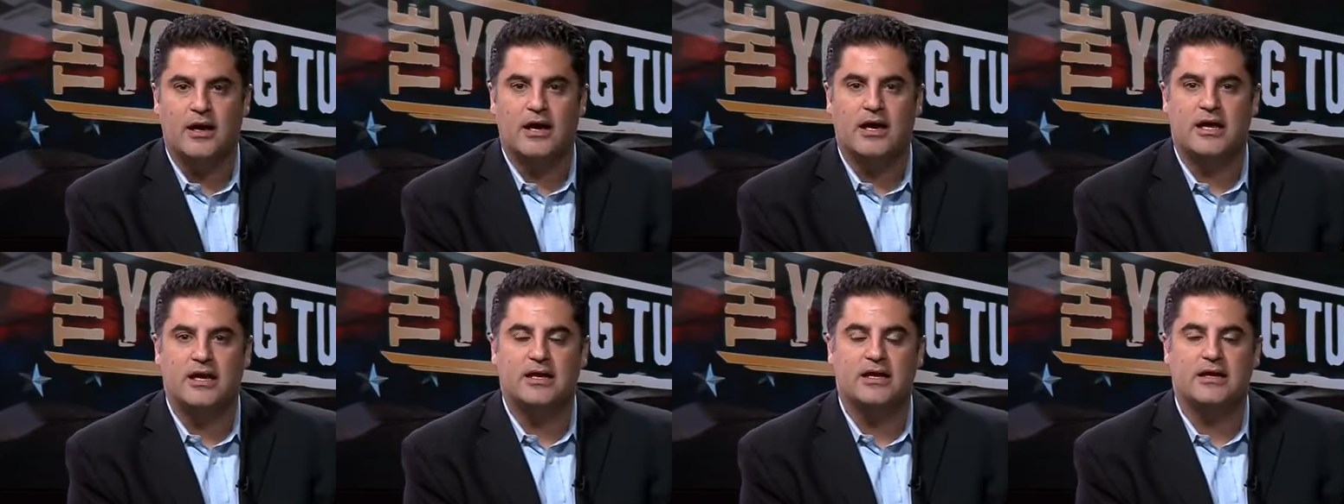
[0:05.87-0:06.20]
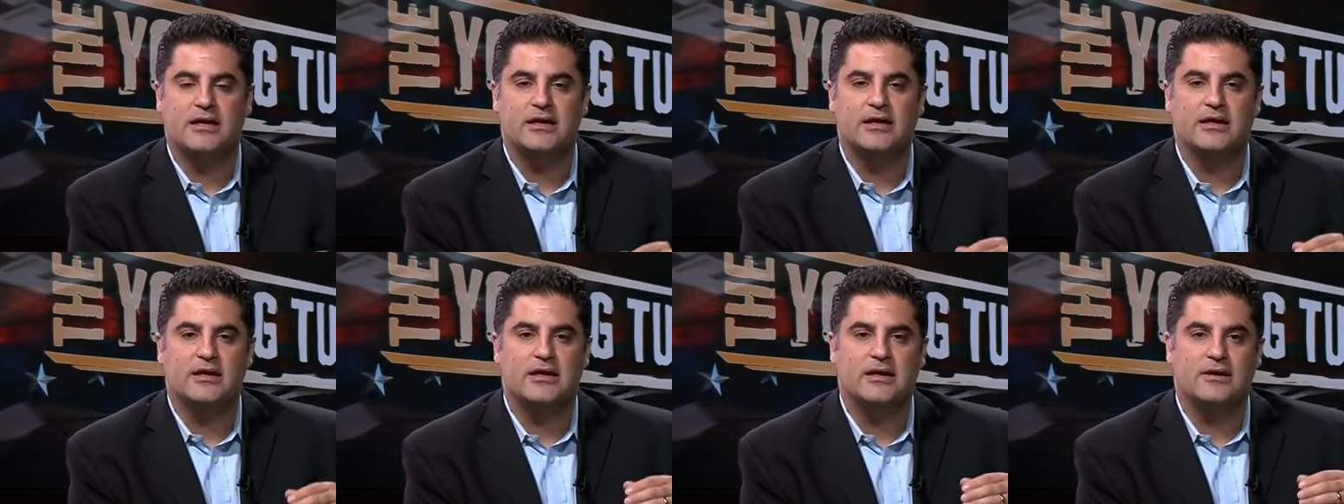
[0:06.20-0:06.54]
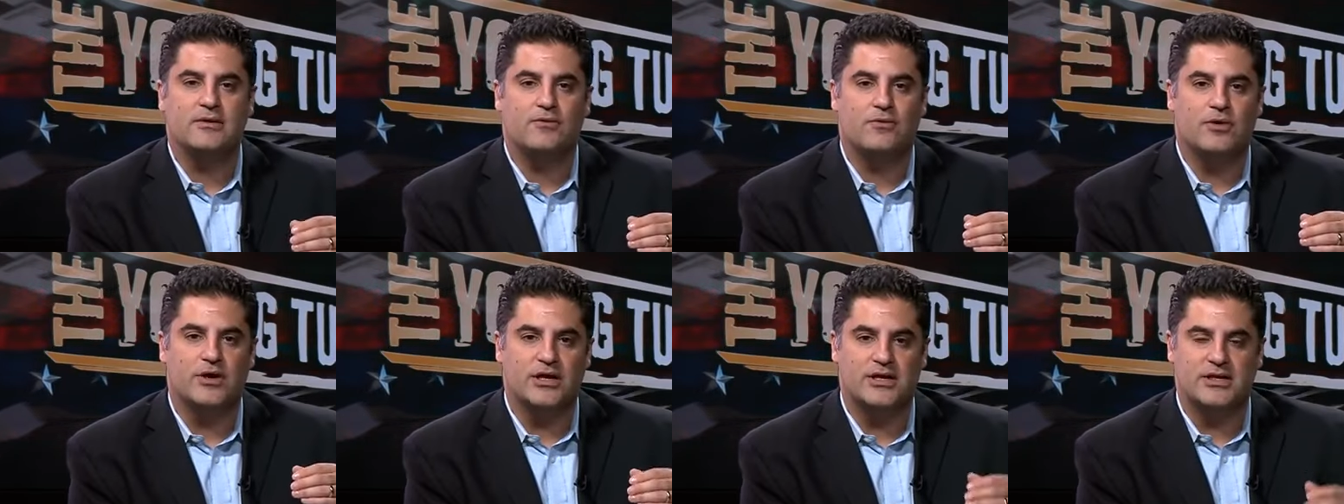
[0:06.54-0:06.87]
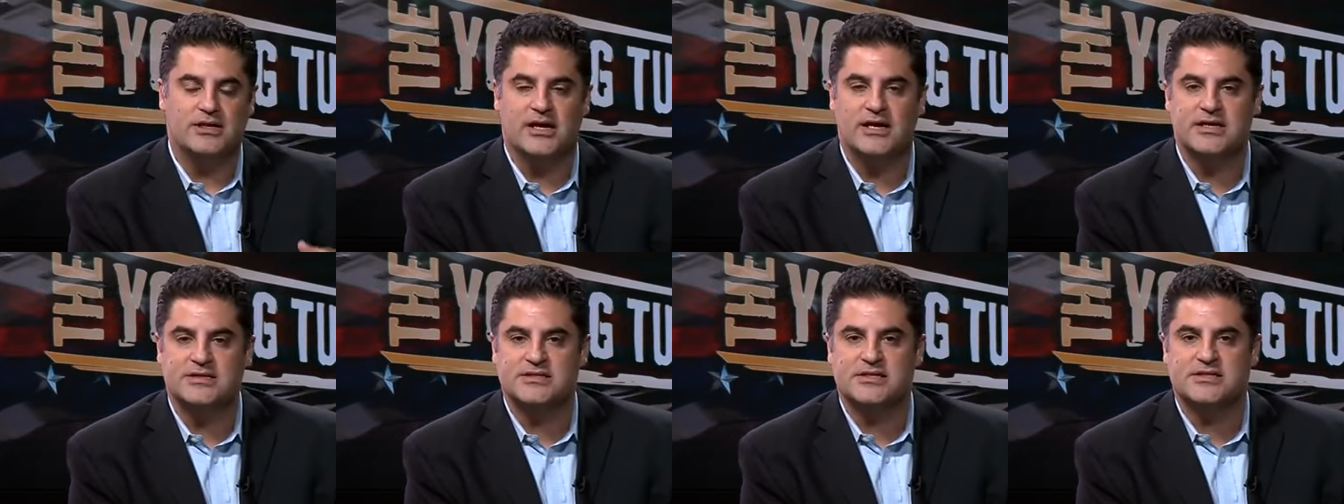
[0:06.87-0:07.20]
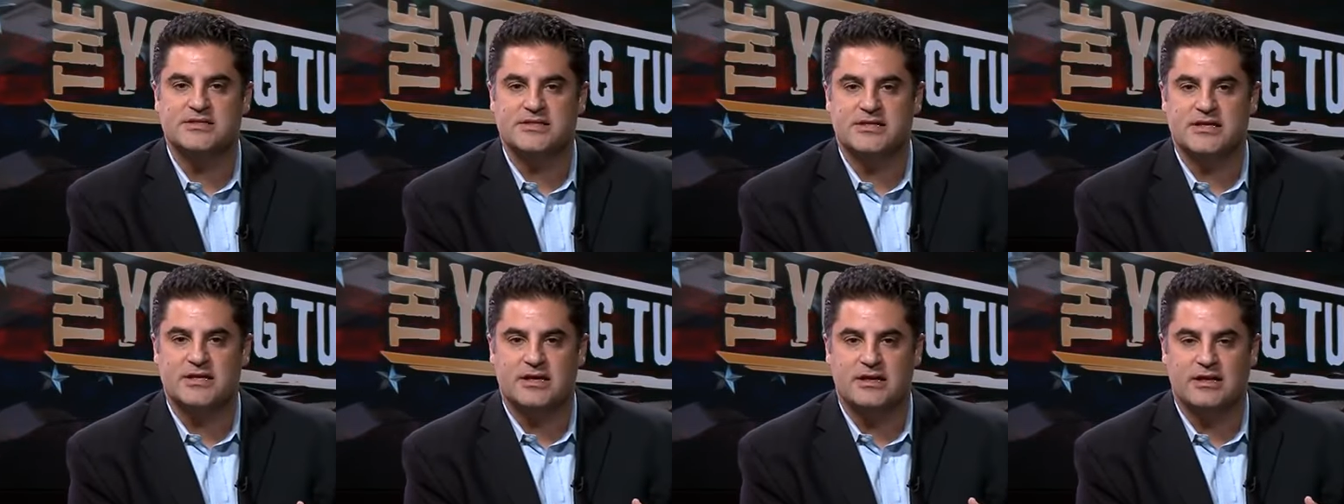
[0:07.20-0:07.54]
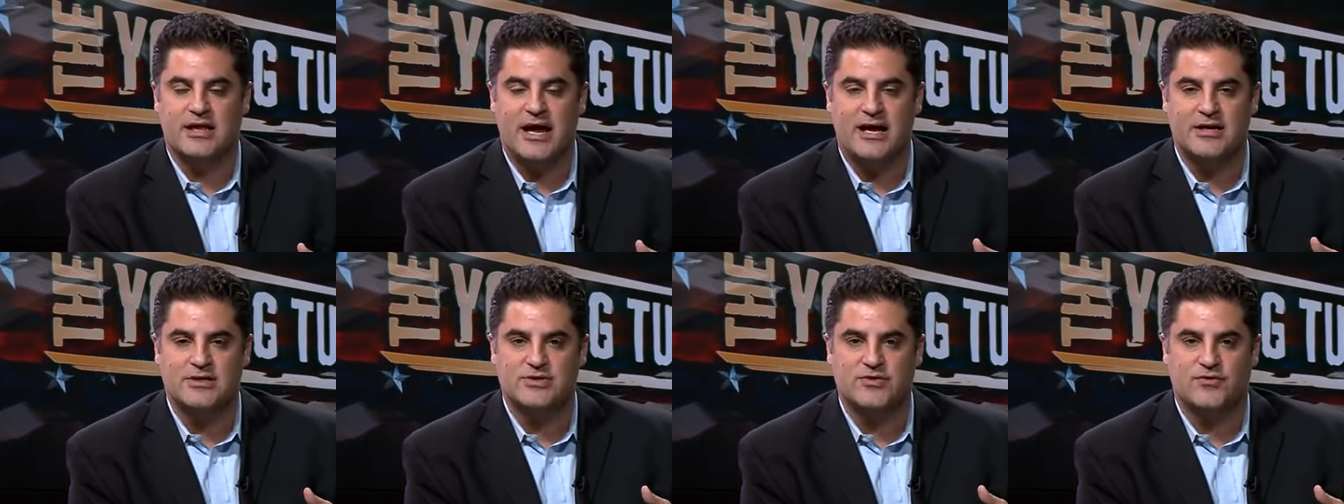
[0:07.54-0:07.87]
it what it does is it
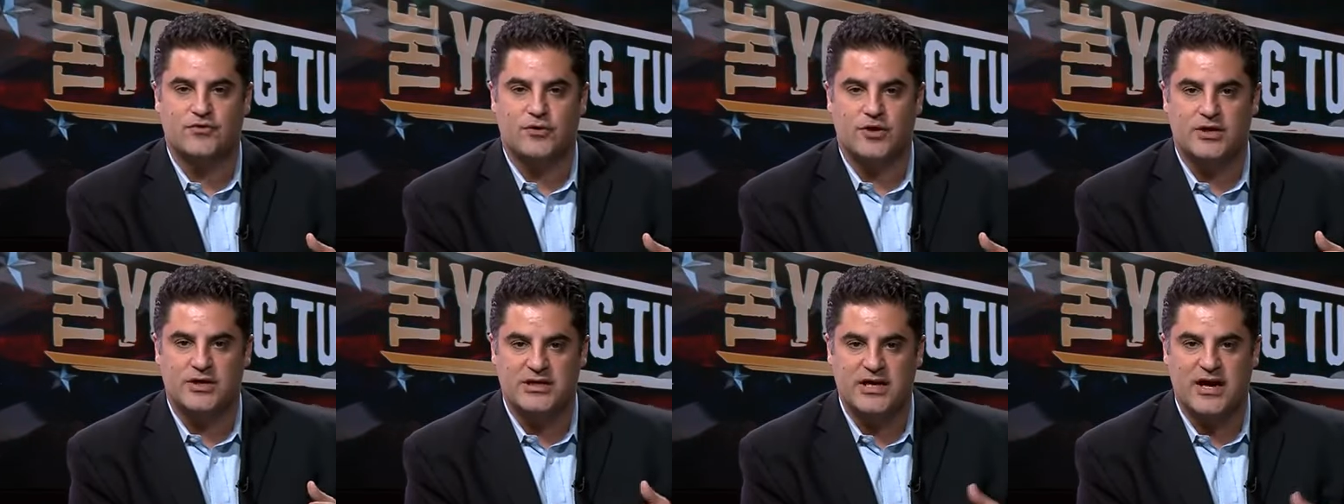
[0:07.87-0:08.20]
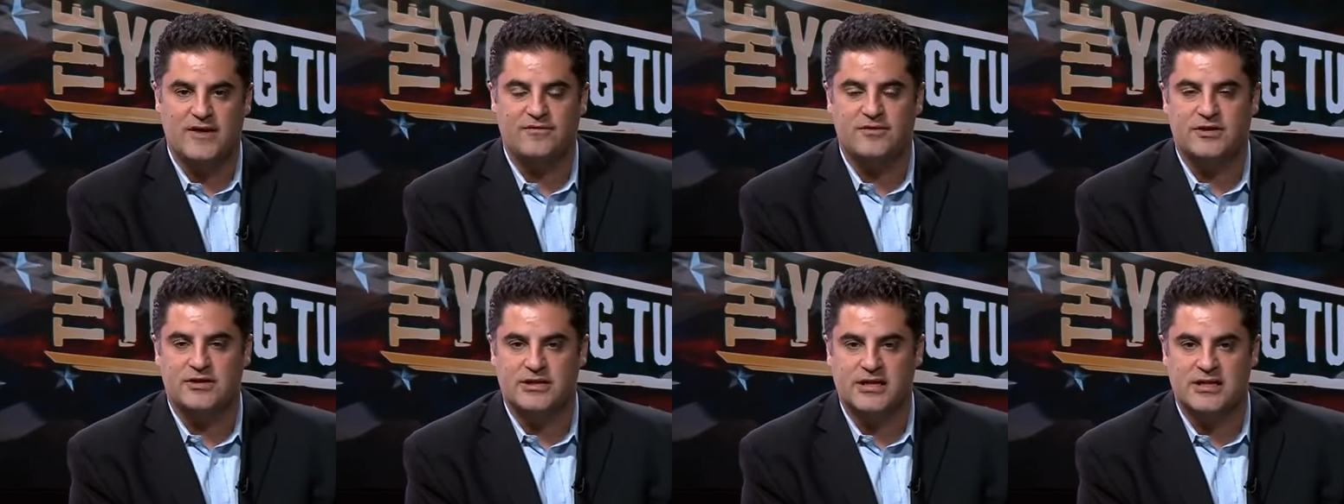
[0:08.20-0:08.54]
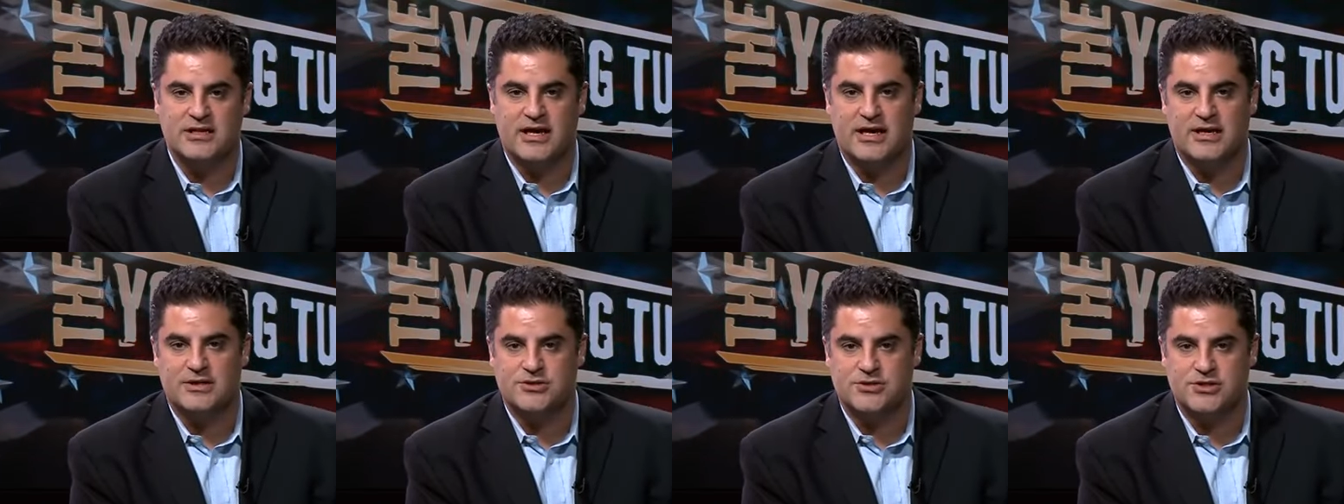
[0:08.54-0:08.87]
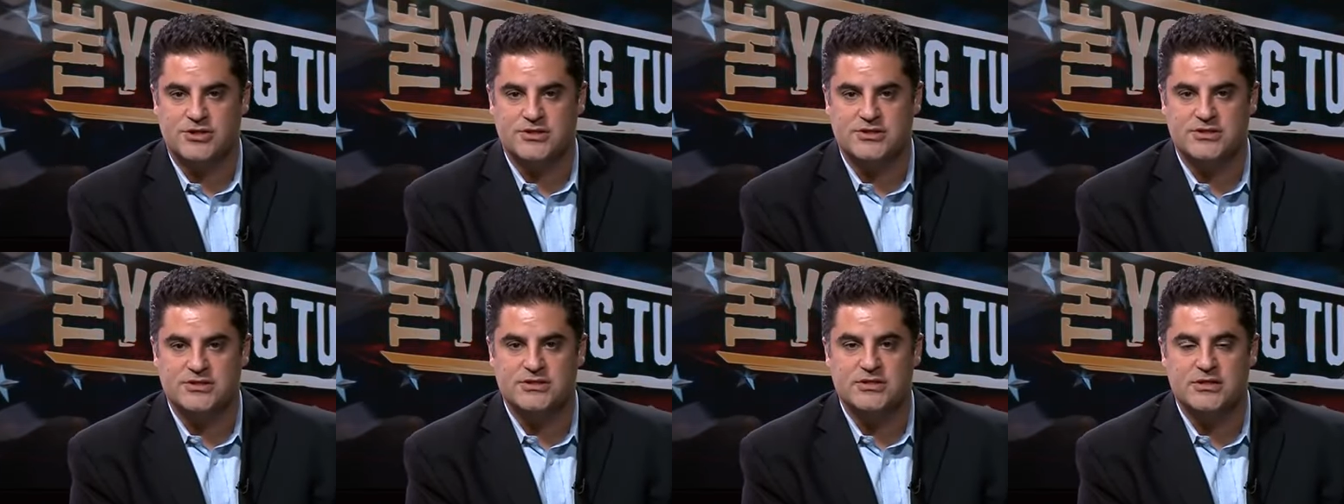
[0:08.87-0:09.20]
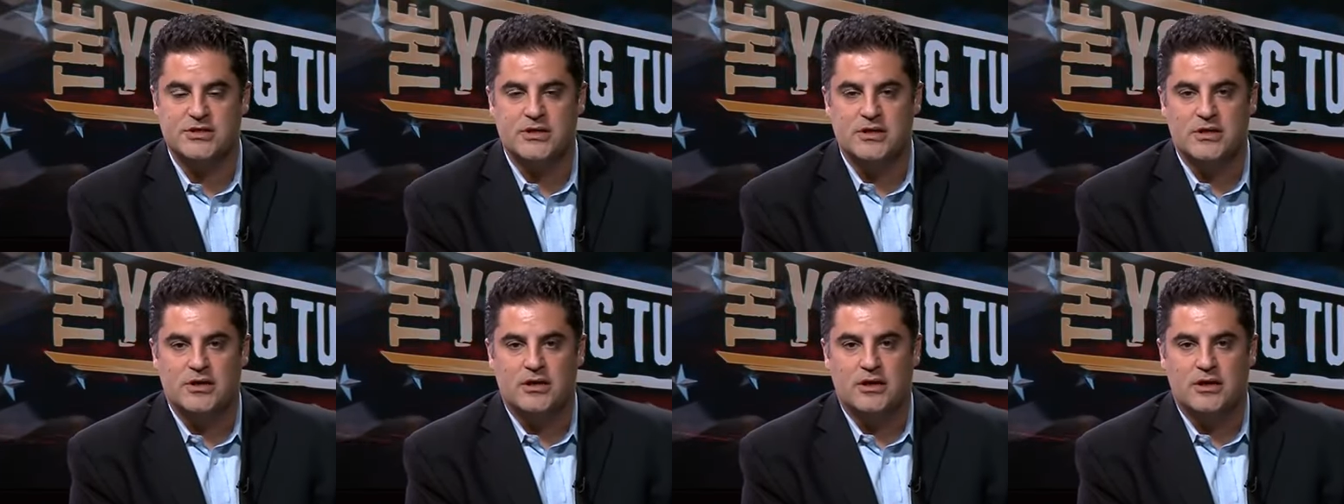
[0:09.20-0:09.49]
allows for indefinite detentions